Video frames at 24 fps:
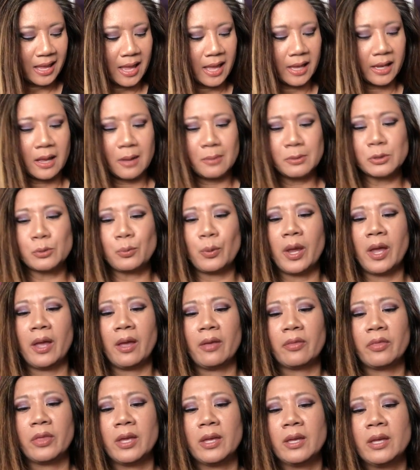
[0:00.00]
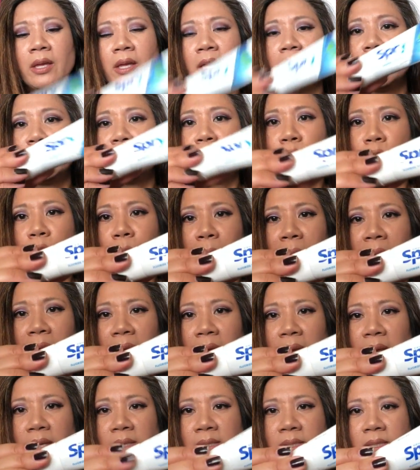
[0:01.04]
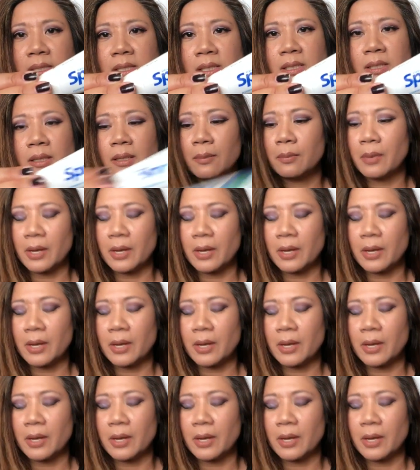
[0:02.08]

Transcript: It comes with toothpaste